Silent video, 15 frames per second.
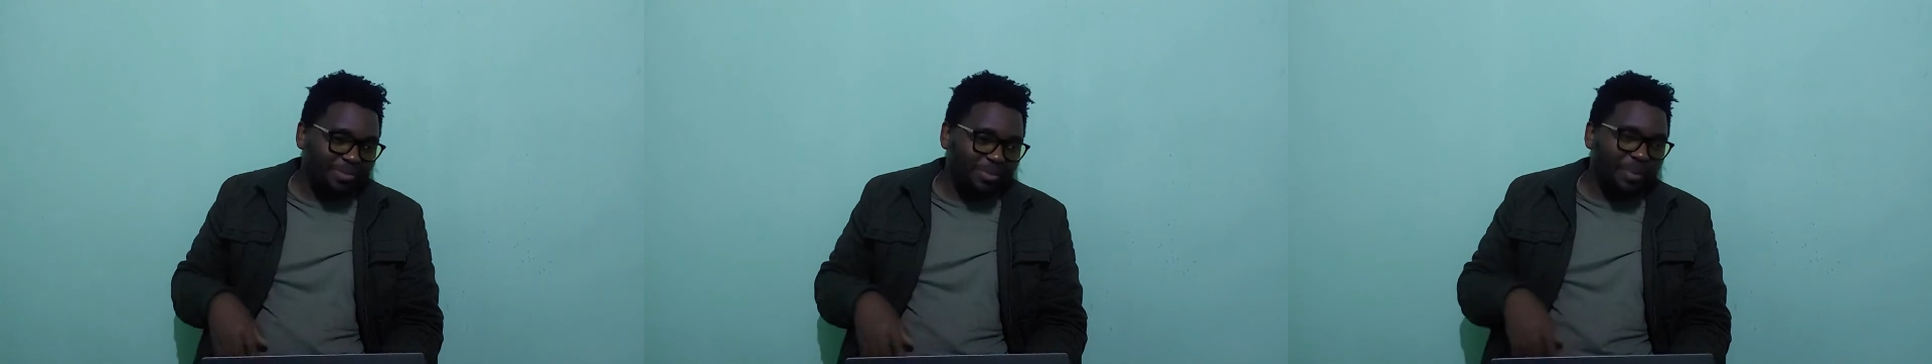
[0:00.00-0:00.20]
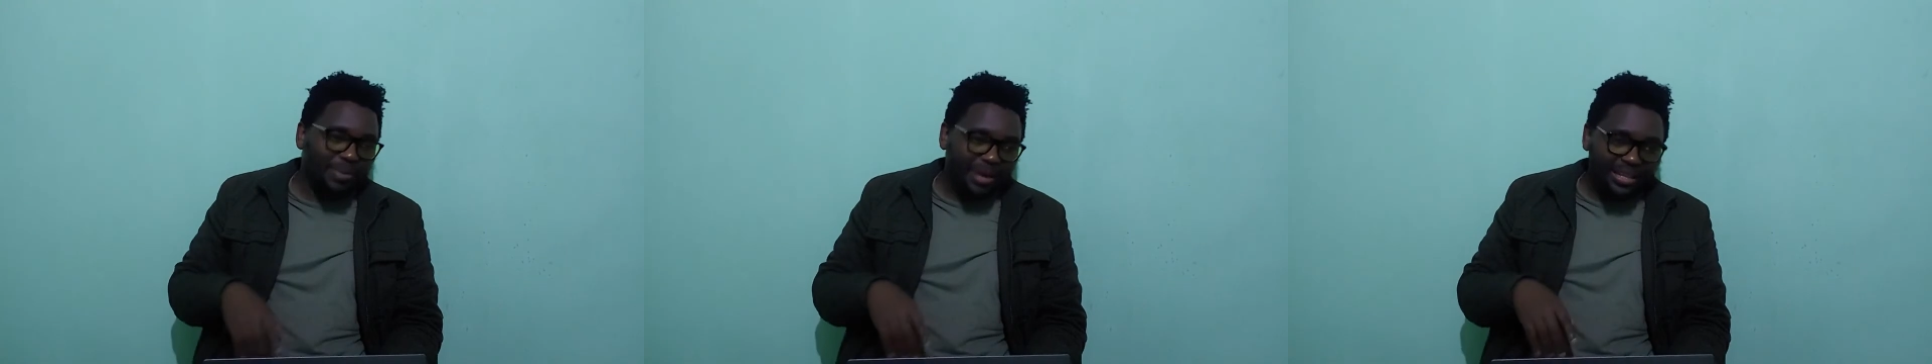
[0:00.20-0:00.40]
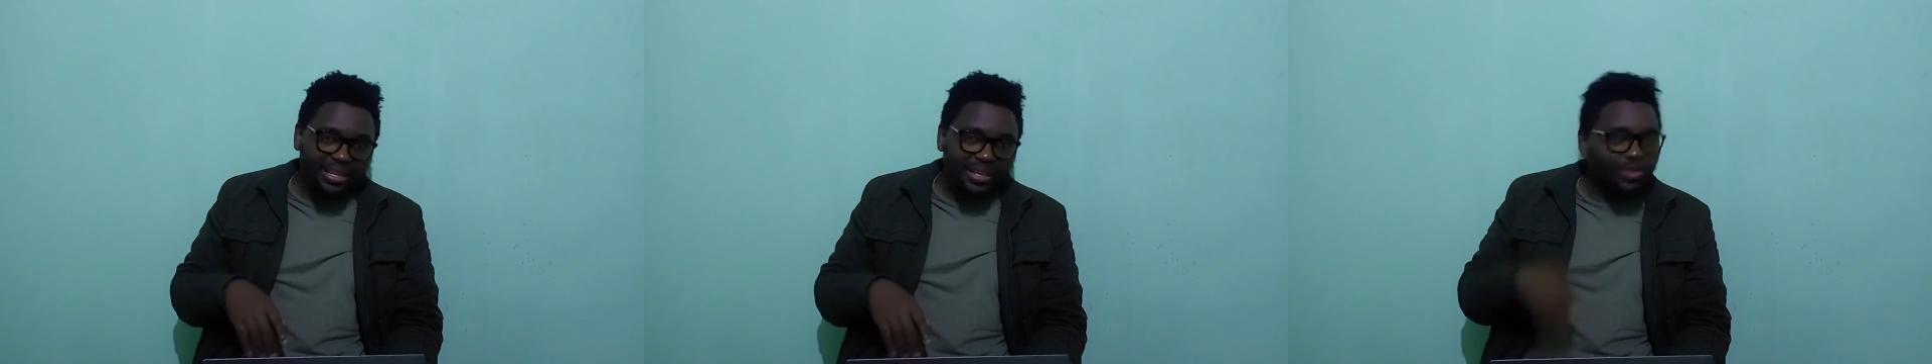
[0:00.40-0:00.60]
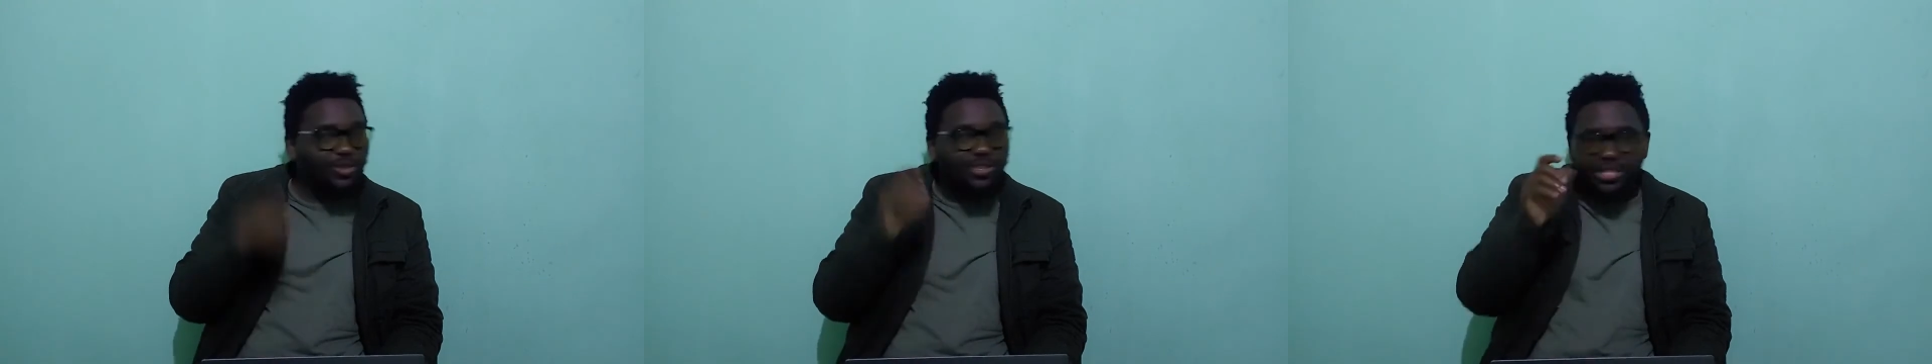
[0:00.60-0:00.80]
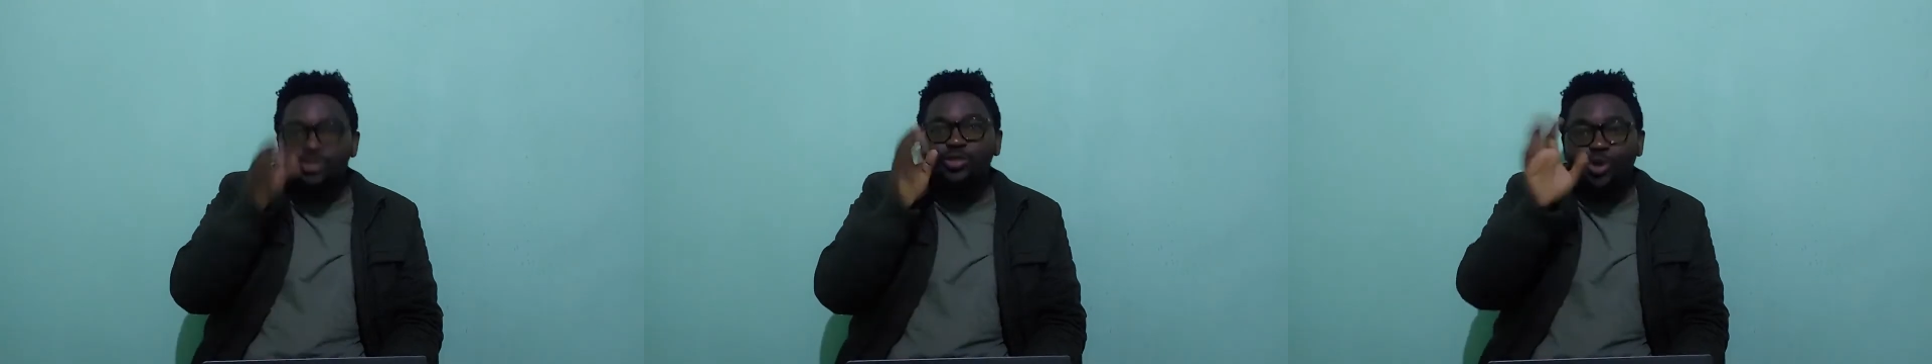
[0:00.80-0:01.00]
my brother,
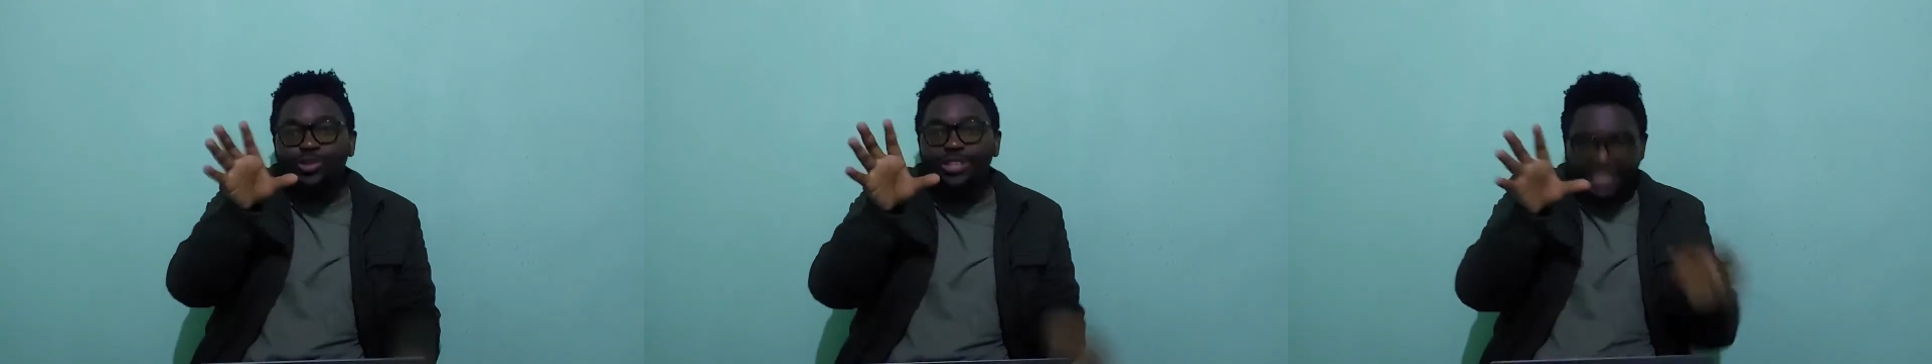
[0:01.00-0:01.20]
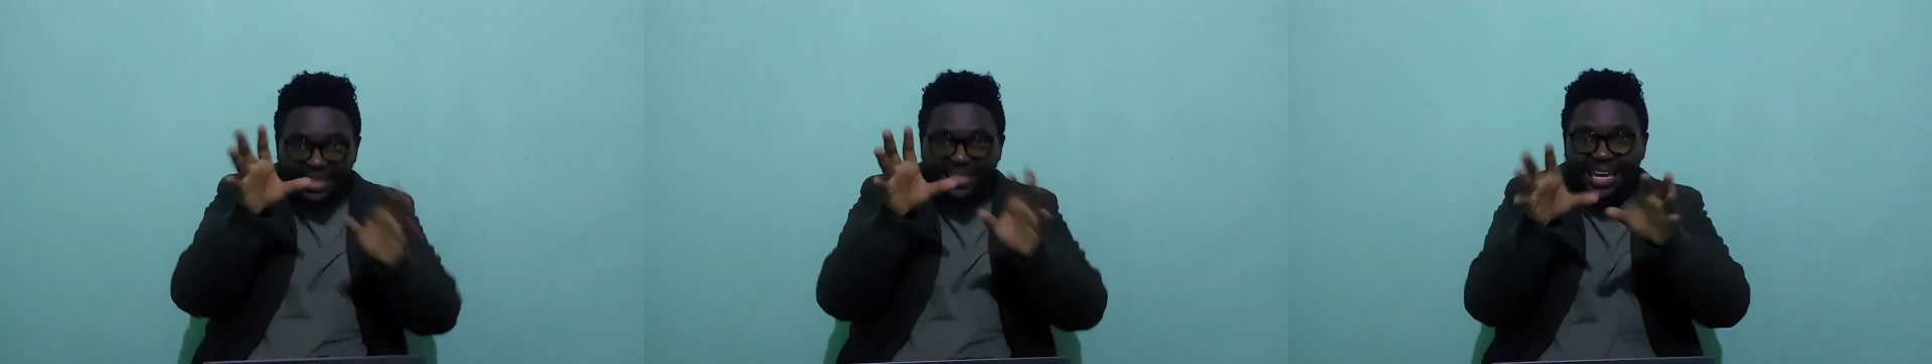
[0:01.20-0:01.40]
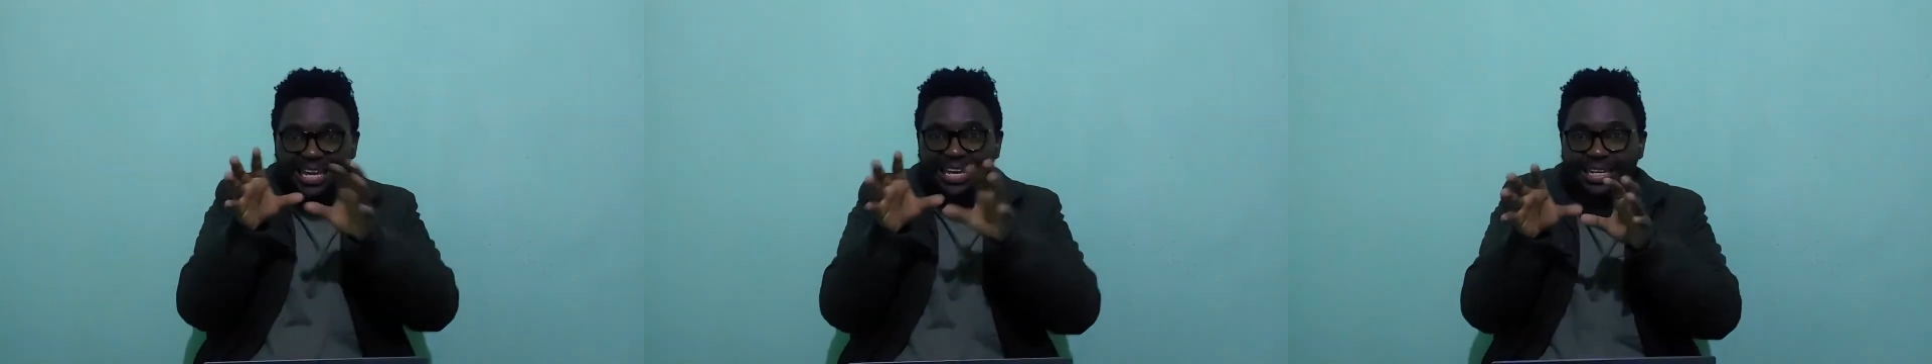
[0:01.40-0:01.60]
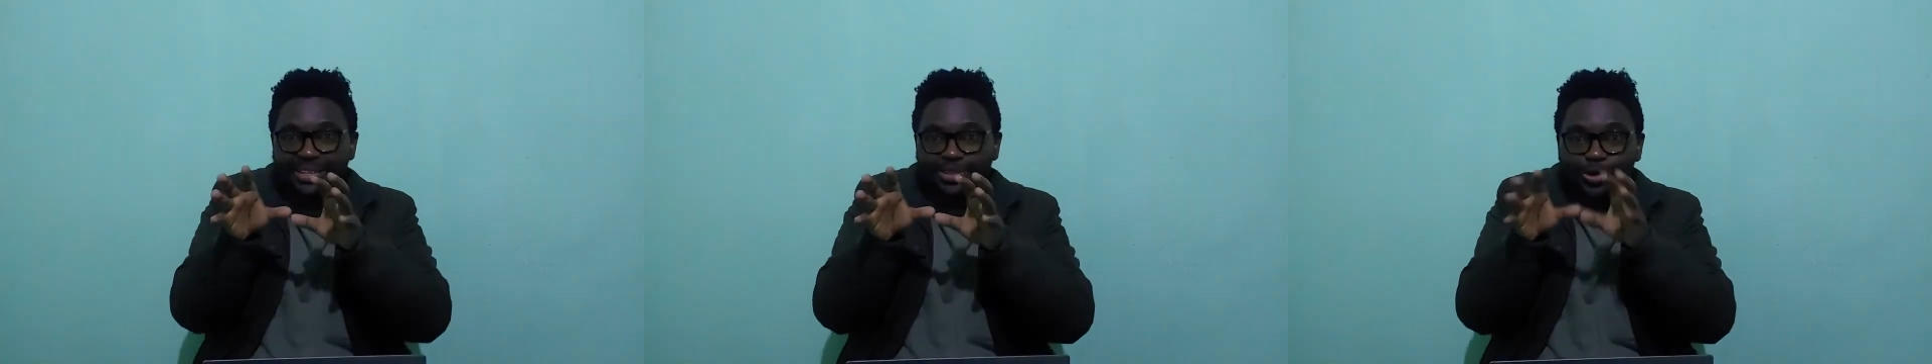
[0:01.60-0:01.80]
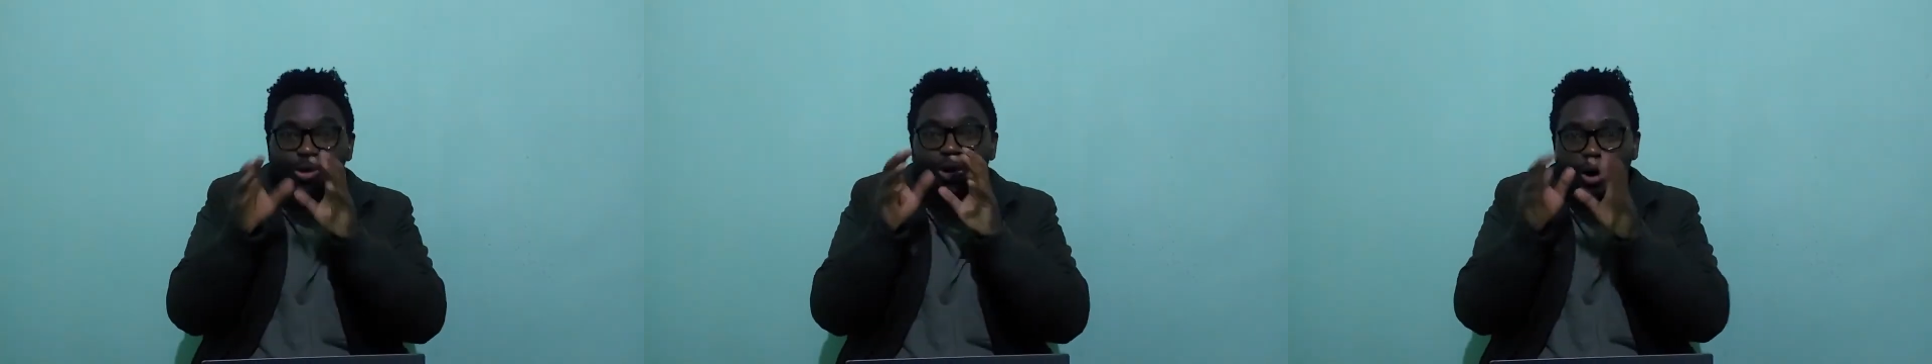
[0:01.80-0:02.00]
you know the letter
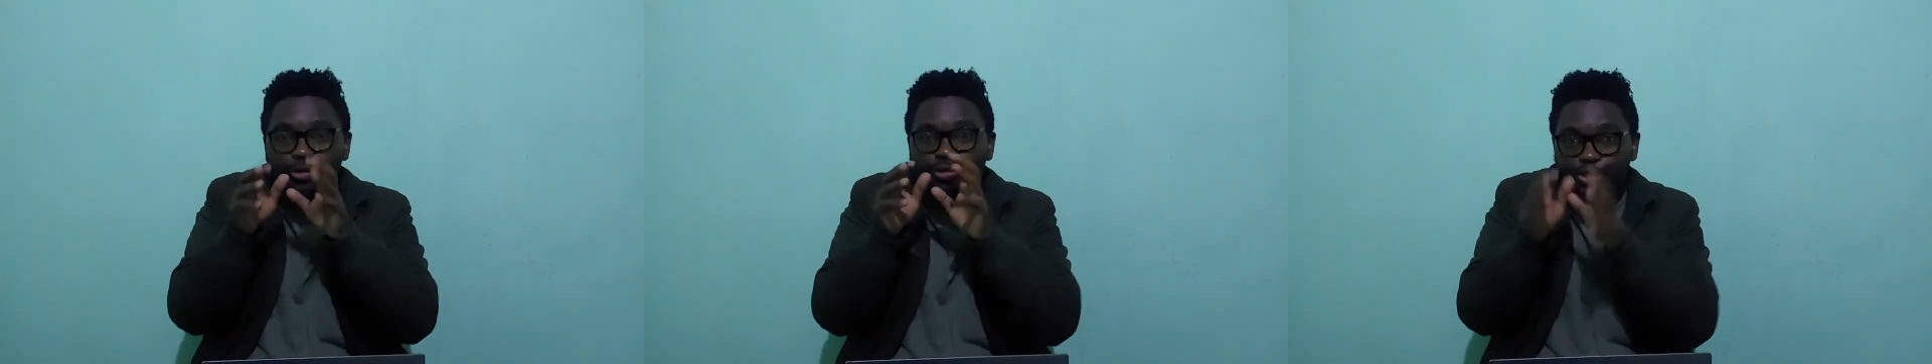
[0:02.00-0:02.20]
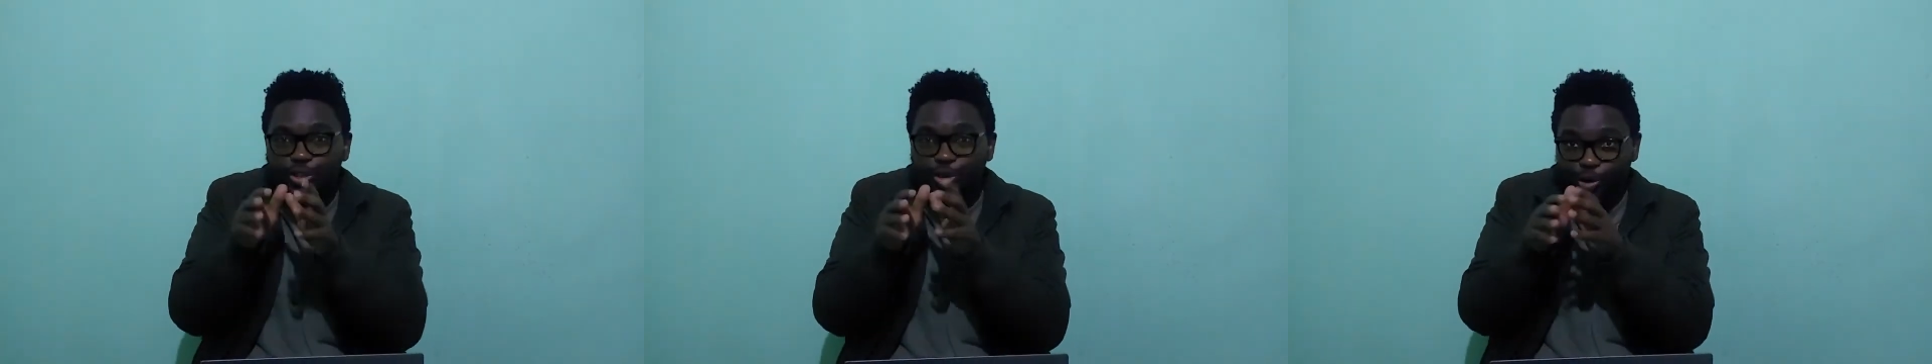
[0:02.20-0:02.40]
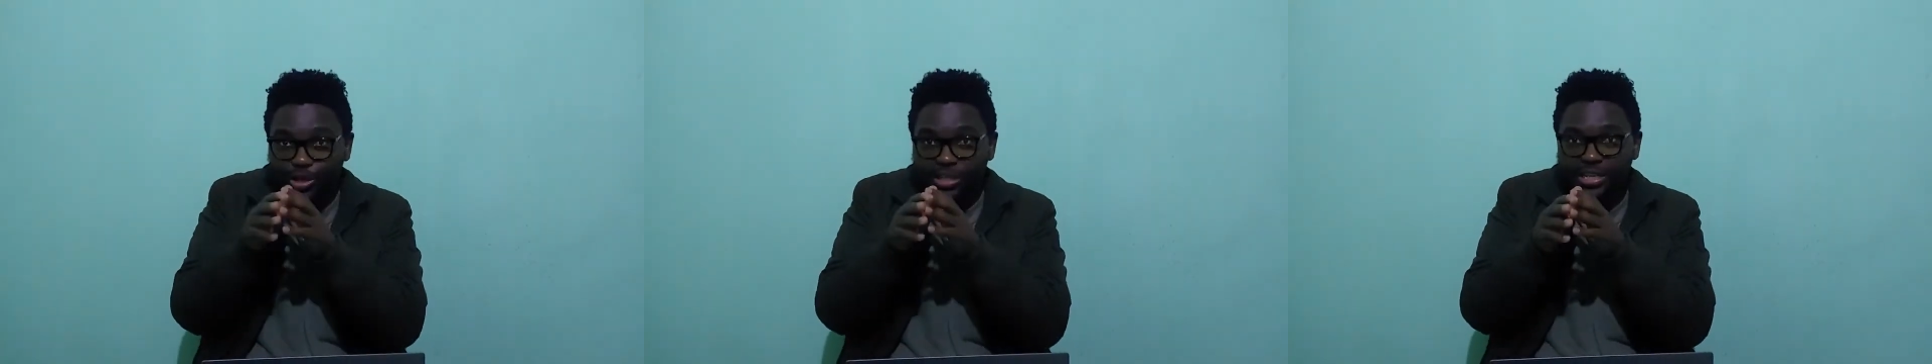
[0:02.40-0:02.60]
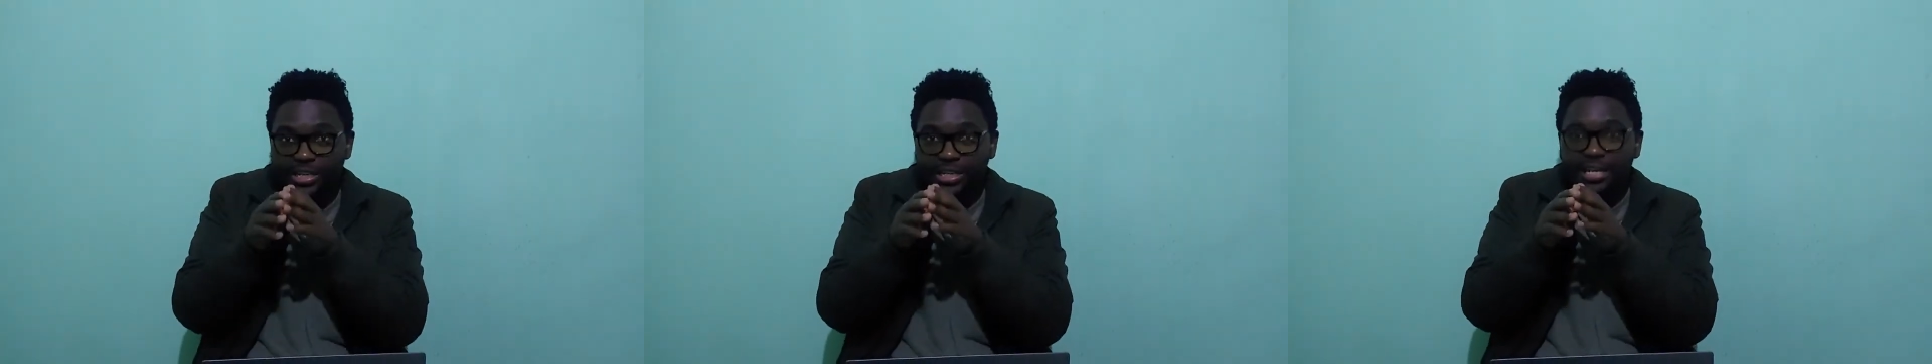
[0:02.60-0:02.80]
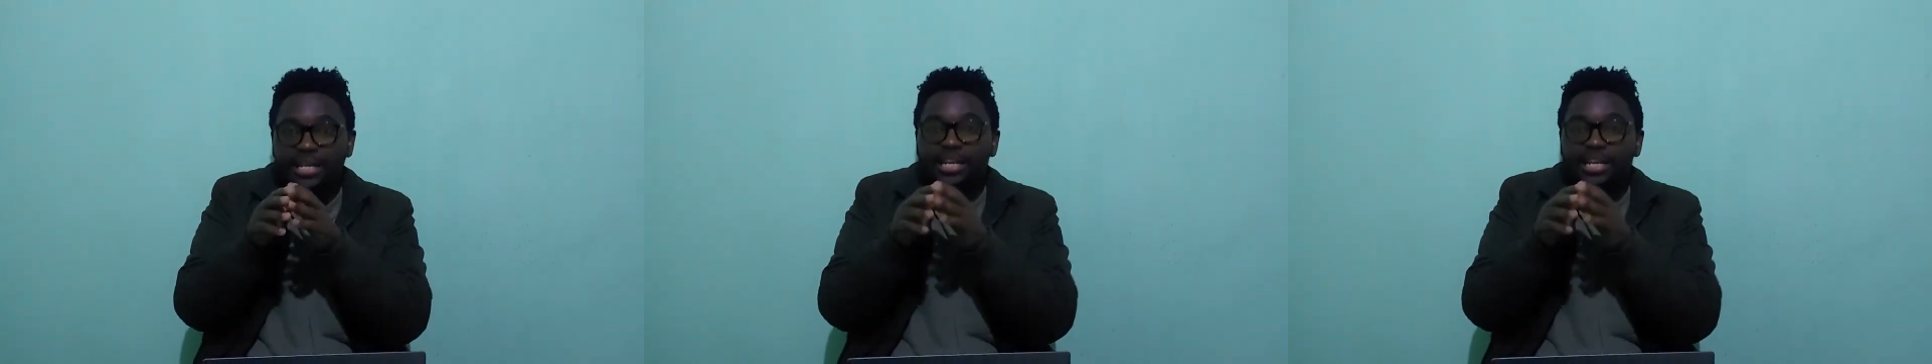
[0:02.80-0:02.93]
N. You know how it's drawn.